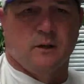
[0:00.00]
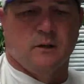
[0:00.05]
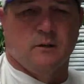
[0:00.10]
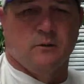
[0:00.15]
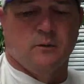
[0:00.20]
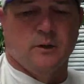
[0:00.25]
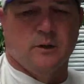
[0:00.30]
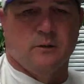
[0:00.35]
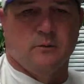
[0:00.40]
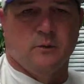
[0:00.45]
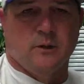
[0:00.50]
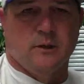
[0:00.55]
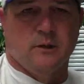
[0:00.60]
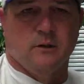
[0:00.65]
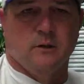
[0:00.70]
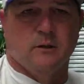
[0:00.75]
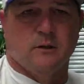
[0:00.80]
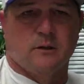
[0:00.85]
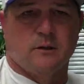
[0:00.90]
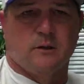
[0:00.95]
we
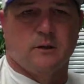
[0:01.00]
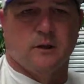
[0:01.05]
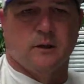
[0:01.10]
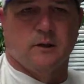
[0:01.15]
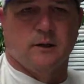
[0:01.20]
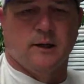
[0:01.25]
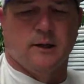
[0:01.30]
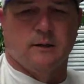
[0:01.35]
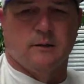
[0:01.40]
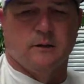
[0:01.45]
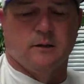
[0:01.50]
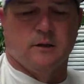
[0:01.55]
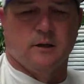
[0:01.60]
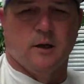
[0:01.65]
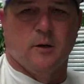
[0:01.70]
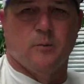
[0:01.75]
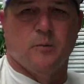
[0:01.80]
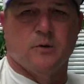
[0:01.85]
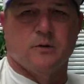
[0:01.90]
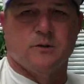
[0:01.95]
look at the
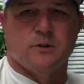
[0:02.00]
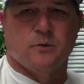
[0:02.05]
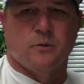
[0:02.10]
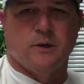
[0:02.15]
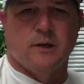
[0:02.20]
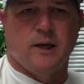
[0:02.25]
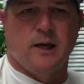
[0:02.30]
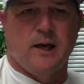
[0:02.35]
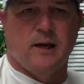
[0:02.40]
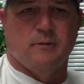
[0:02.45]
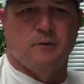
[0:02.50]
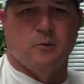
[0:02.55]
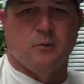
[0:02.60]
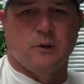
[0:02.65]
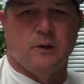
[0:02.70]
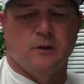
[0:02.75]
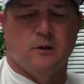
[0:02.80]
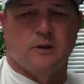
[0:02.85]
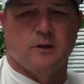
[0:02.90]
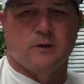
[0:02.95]
numbers that we have, and
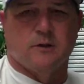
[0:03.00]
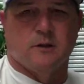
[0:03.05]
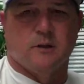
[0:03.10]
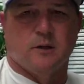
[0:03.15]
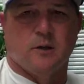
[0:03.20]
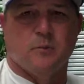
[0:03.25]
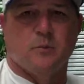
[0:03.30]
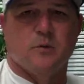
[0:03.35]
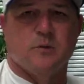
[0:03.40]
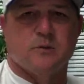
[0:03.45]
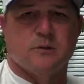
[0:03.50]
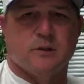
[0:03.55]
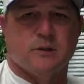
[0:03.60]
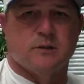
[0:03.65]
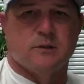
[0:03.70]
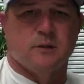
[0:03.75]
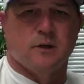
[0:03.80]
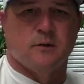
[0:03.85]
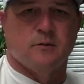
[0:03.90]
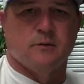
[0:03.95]
we look at the numbers
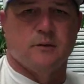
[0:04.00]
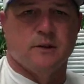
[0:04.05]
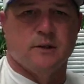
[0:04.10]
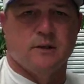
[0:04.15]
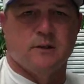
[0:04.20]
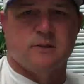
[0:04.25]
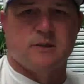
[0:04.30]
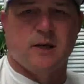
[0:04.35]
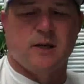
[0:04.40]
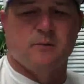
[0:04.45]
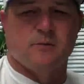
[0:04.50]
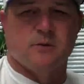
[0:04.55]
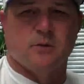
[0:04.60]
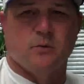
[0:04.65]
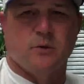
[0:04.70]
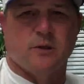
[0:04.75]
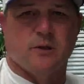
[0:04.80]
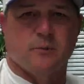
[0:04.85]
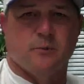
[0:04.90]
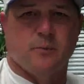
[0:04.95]
of the teams that
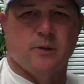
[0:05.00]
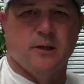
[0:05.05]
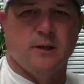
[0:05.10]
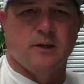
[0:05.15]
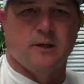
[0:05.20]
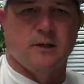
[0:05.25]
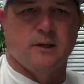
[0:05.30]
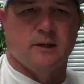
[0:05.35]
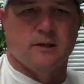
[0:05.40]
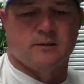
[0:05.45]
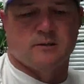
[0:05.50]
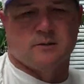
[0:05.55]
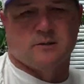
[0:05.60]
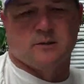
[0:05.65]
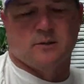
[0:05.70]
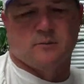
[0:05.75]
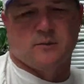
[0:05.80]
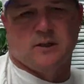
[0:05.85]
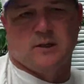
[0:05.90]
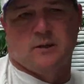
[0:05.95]
we compete against, and
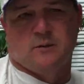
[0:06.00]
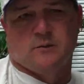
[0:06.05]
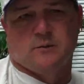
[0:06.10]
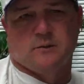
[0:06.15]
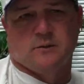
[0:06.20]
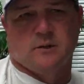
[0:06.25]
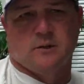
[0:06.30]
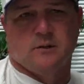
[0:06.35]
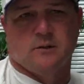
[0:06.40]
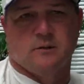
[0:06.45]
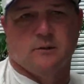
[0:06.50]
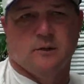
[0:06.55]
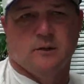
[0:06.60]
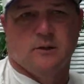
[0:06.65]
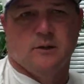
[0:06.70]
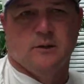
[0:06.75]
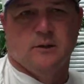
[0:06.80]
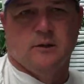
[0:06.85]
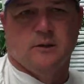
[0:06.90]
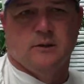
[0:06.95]
sometimes,
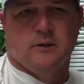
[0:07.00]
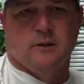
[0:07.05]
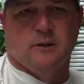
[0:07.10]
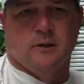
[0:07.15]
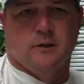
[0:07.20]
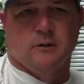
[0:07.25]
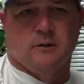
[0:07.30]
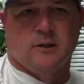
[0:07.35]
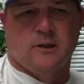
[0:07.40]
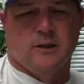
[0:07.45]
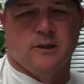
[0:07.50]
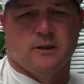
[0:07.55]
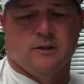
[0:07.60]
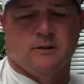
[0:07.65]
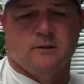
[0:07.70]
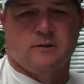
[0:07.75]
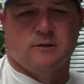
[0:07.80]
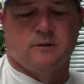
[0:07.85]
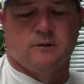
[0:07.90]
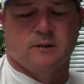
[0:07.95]

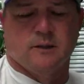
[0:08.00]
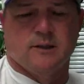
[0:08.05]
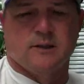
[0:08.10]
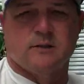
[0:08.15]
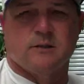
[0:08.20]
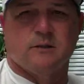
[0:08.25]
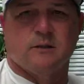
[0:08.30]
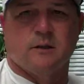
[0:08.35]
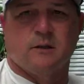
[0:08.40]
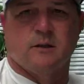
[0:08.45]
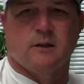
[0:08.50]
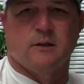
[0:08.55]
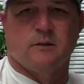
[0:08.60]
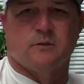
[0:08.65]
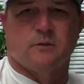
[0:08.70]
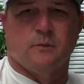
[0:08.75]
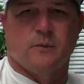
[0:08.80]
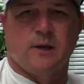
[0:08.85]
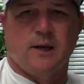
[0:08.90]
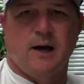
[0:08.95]
kids listen to
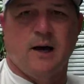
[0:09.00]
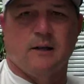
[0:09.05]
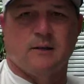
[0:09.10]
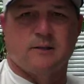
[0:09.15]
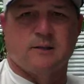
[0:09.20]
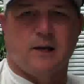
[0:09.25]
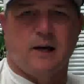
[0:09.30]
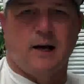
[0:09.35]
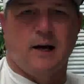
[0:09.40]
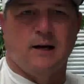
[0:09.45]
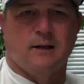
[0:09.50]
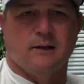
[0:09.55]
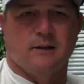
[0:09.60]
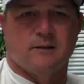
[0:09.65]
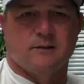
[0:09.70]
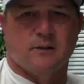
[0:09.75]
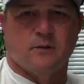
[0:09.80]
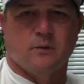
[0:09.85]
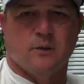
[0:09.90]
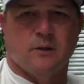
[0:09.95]
things from the outside and they
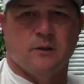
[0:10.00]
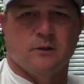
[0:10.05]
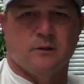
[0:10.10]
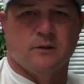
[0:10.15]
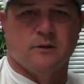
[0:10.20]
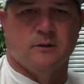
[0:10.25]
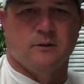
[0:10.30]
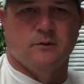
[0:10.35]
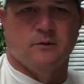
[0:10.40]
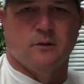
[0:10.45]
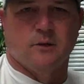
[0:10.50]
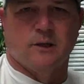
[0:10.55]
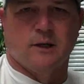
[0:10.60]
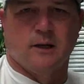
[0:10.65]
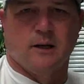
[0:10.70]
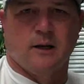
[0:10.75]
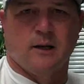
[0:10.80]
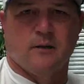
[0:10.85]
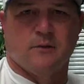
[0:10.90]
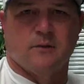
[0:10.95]
say, well, you only
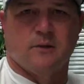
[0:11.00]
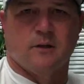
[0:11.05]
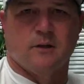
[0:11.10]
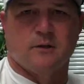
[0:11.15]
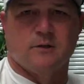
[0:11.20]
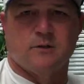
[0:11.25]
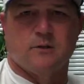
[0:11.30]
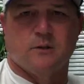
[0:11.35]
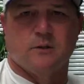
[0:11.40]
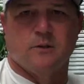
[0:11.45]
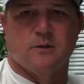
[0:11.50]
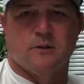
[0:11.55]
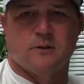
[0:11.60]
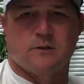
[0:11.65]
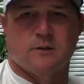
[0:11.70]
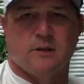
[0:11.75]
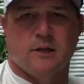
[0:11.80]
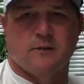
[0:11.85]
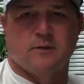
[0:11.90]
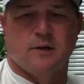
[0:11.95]
got 1,100
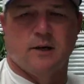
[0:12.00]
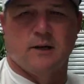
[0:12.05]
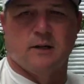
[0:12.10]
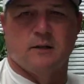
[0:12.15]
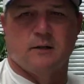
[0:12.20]
students and they've got,